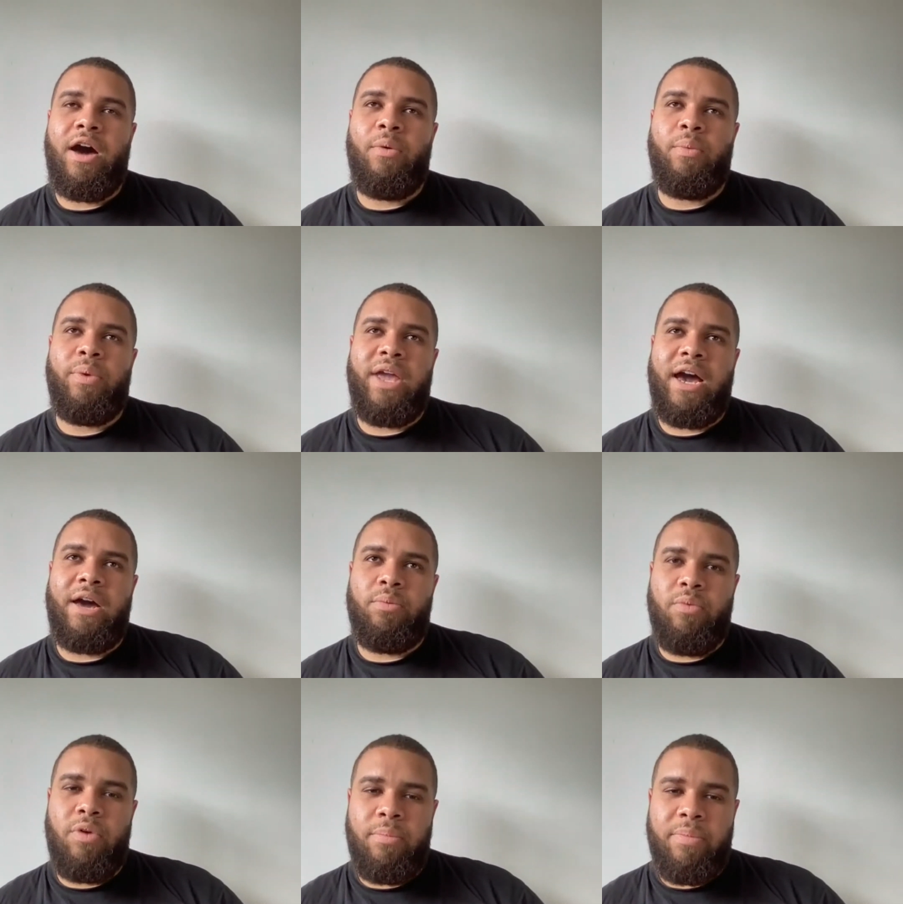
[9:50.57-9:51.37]
we had
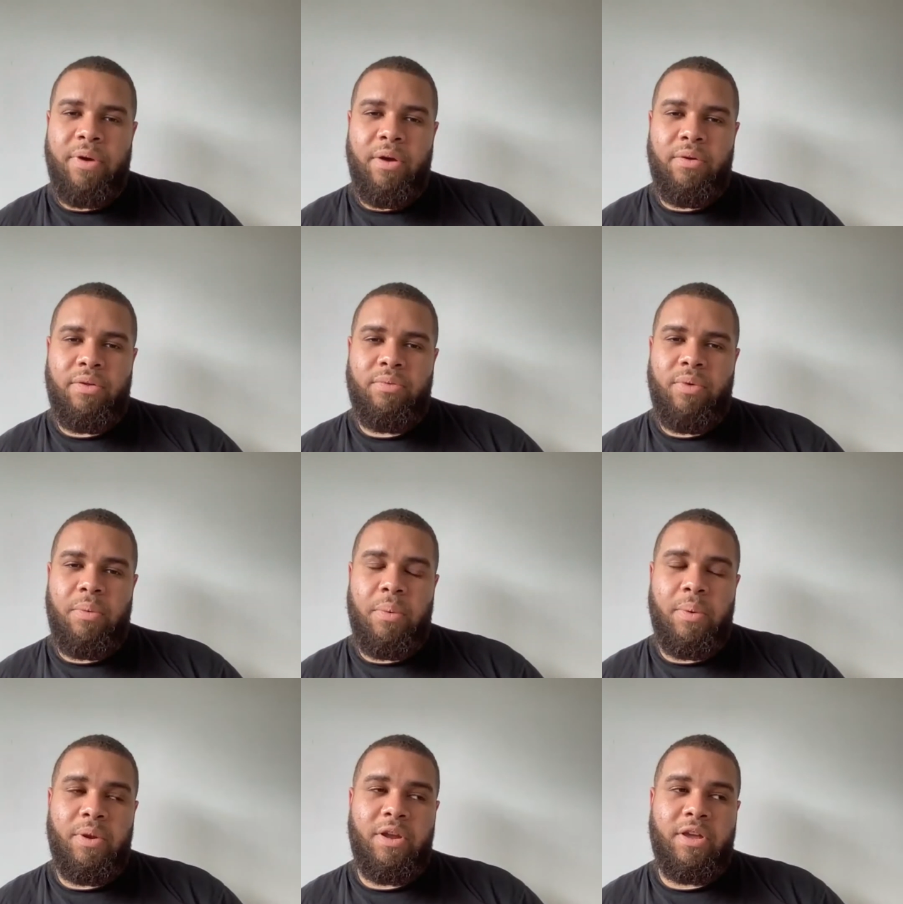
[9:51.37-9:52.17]
one post where
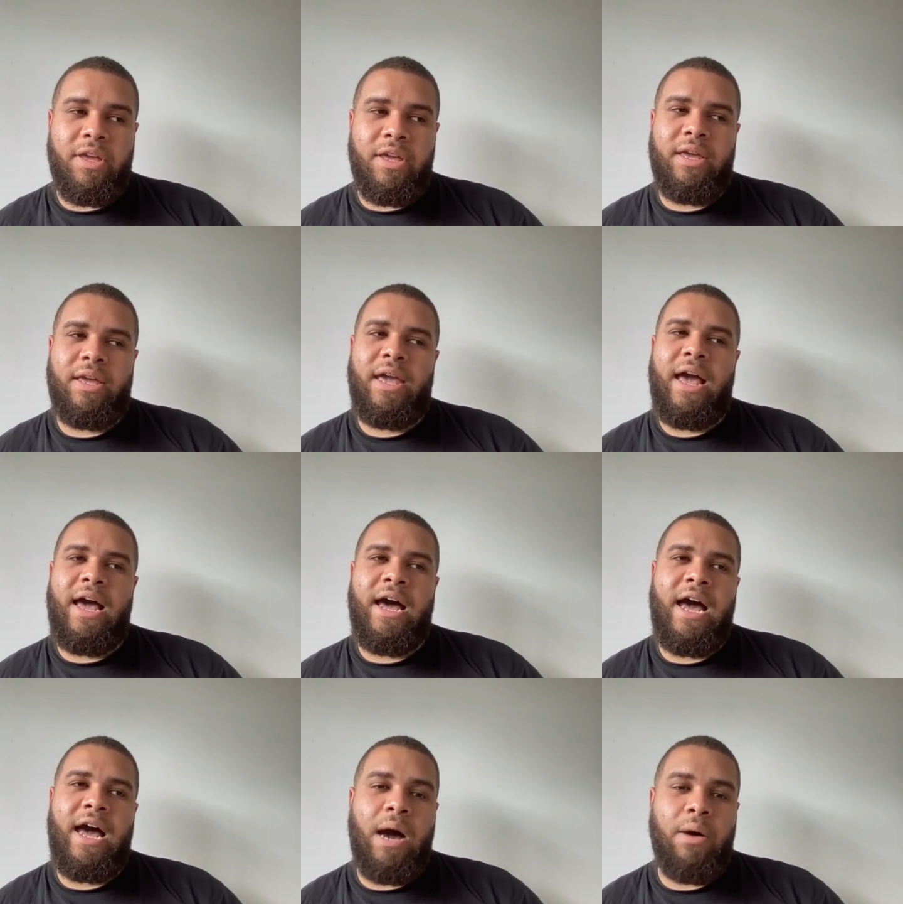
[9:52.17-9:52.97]
we were looking
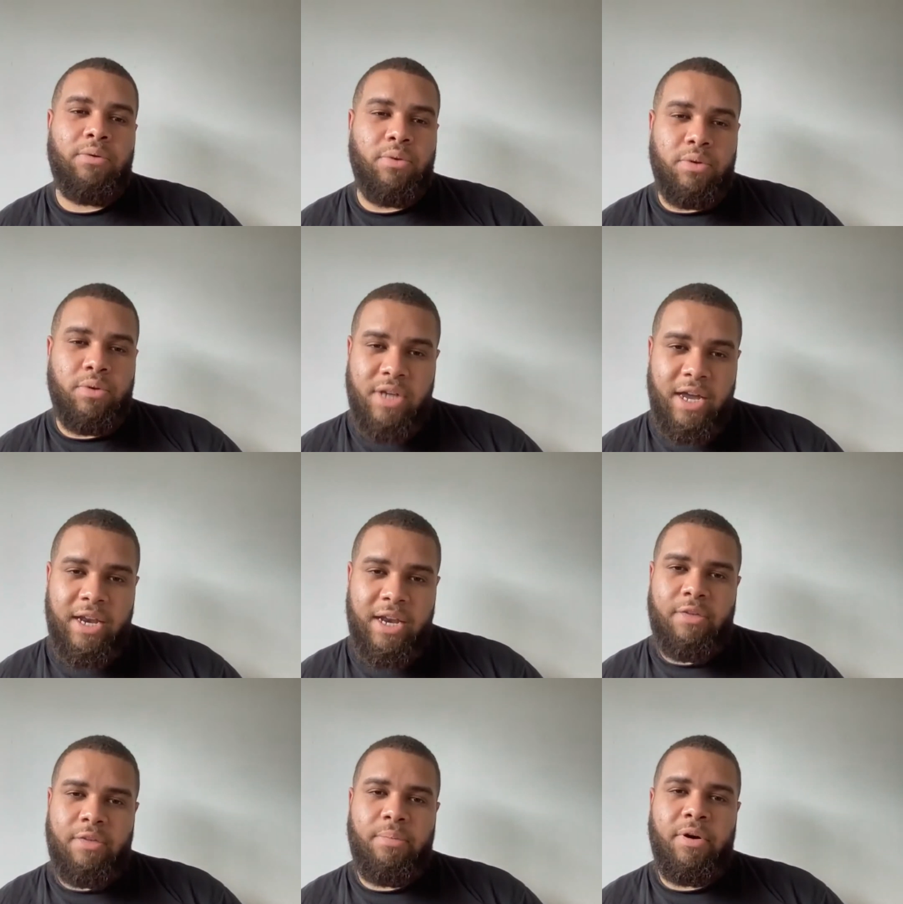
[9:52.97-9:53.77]
at outdoor
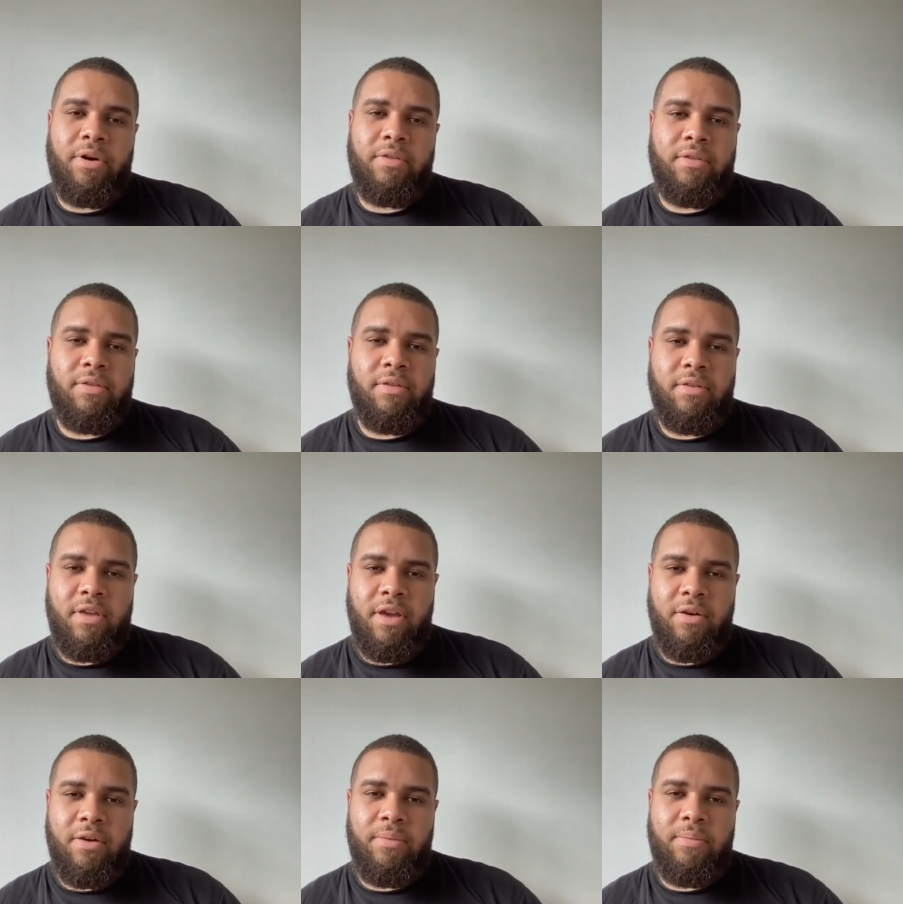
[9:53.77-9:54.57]
dining spots.
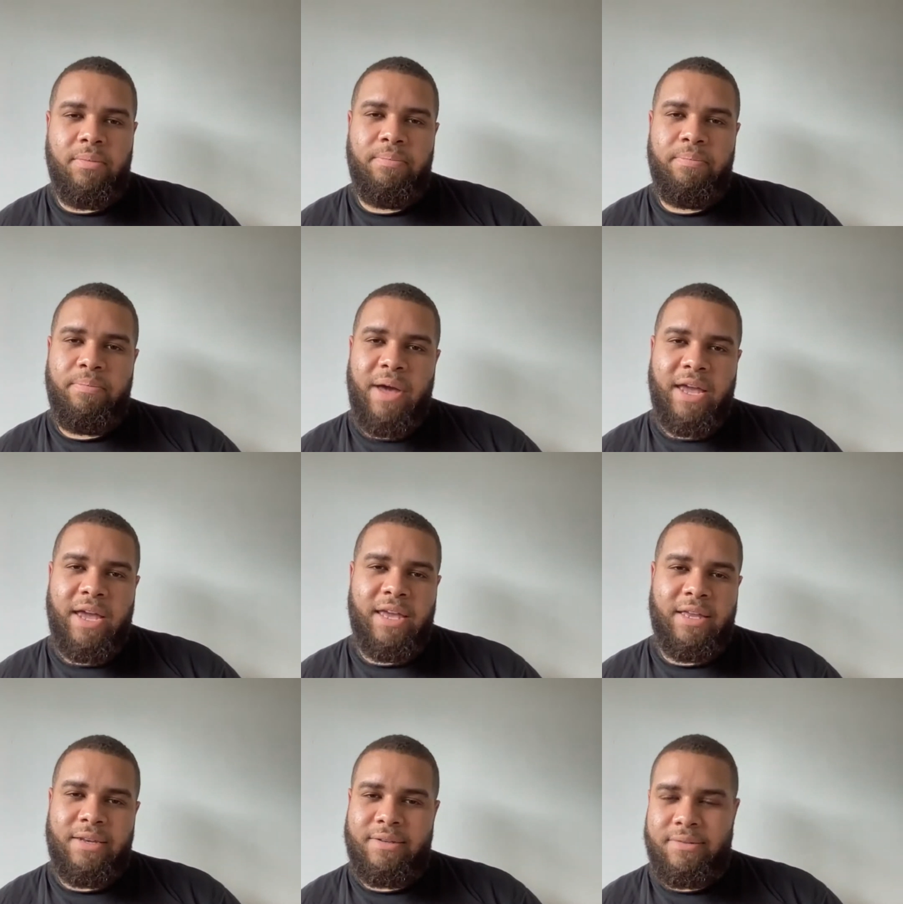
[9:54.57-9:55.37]
So back
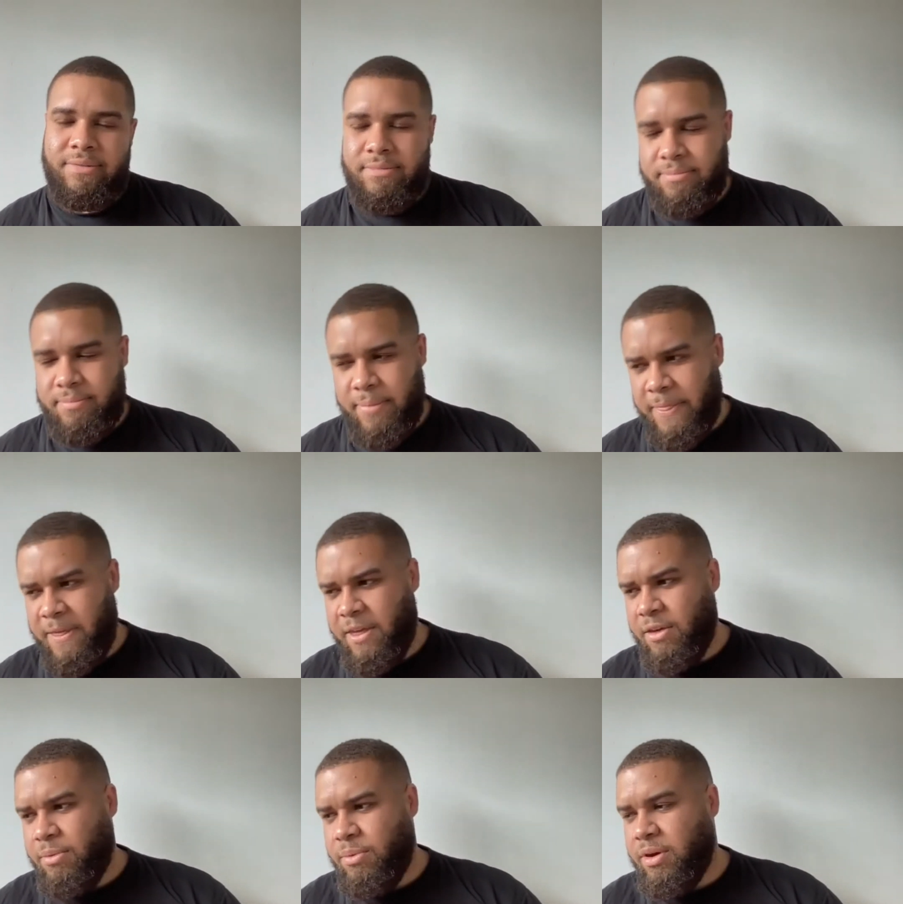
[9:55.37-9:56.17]
in, I
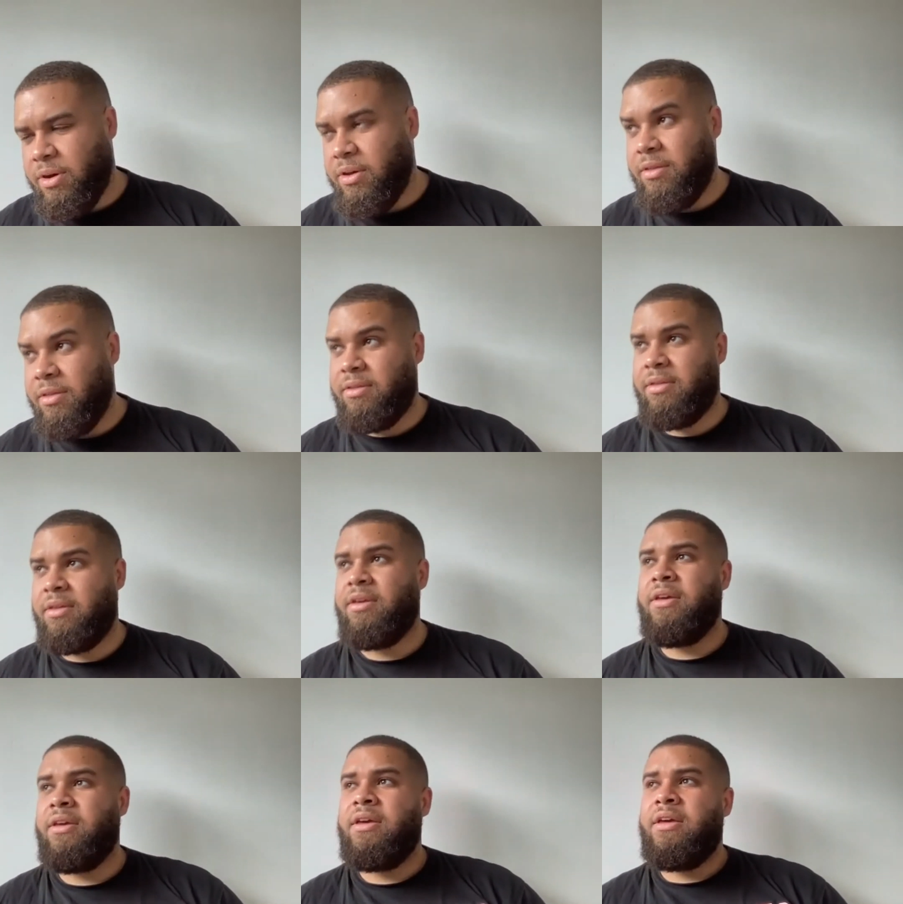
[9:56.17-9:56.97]
think it was
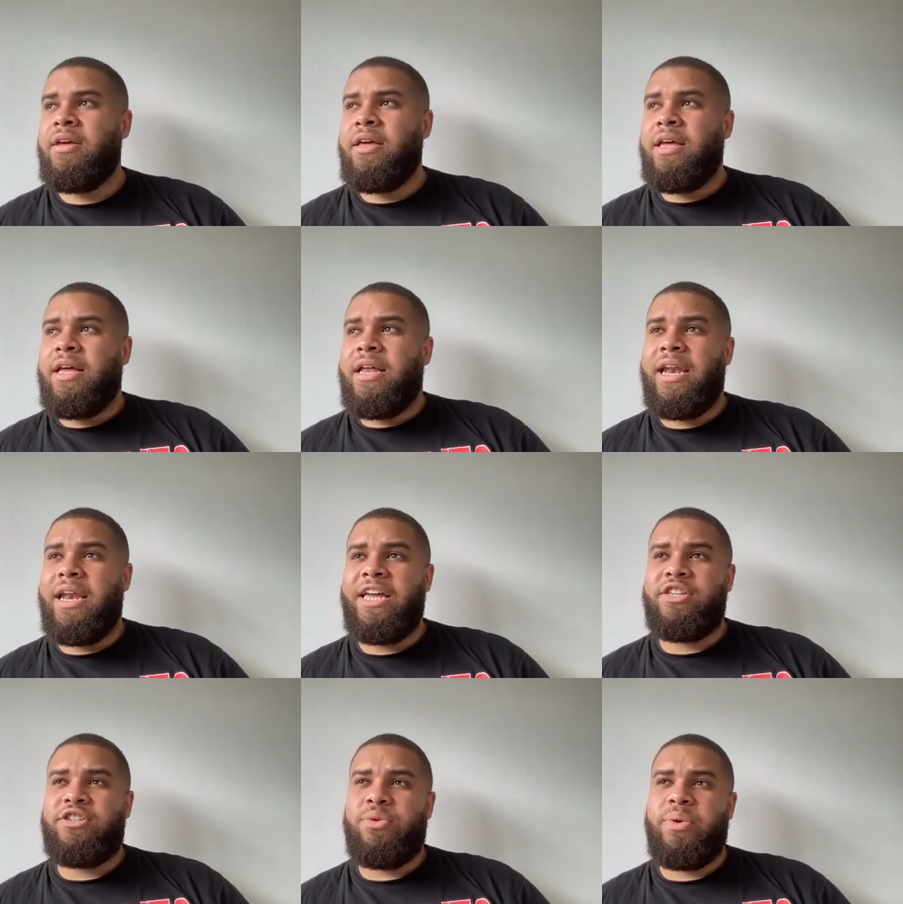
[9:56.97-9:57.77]

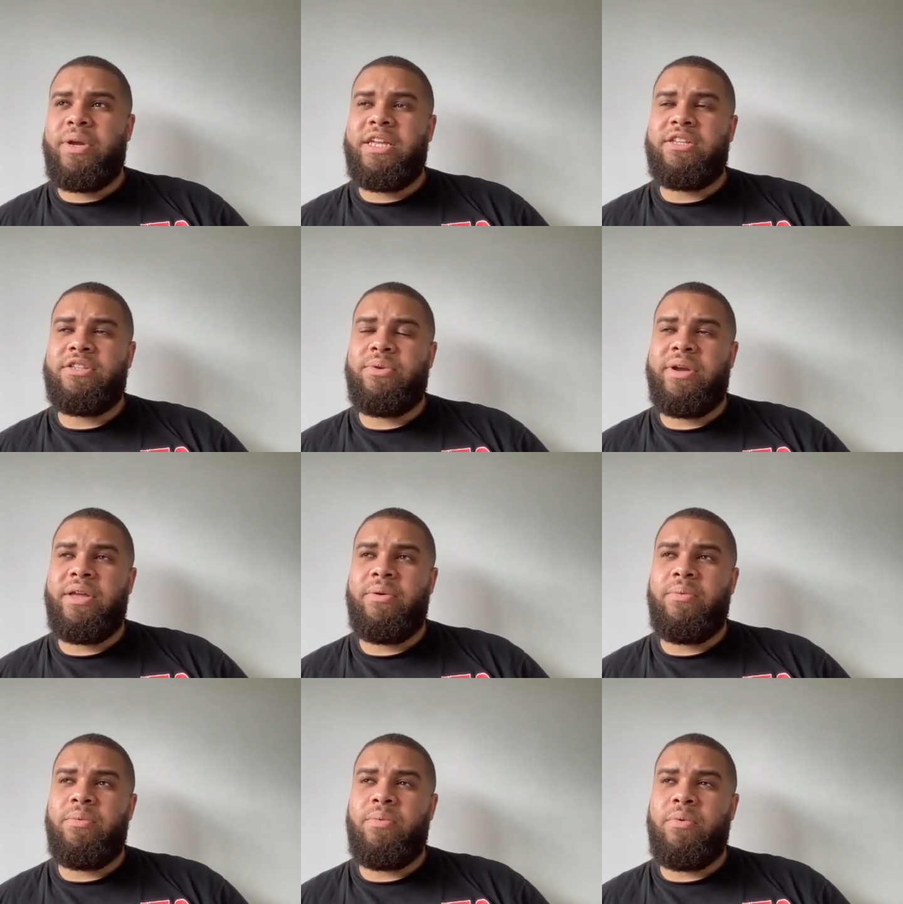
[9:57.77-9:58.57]
late
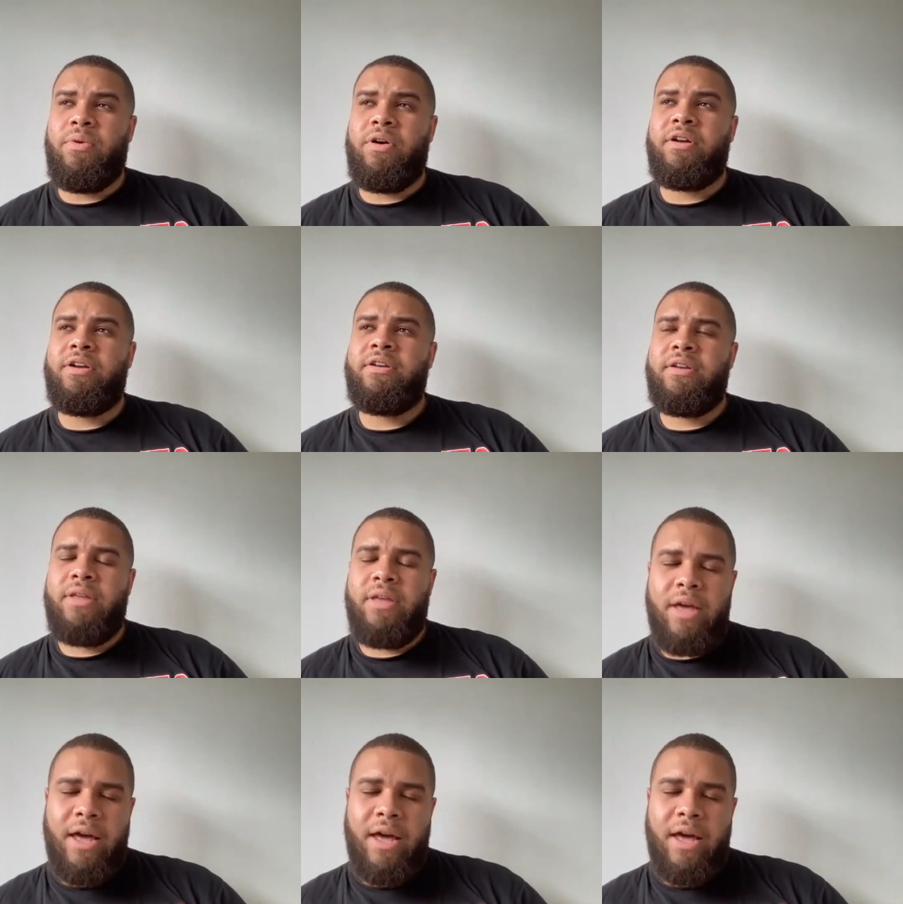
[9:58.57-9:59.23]
2021,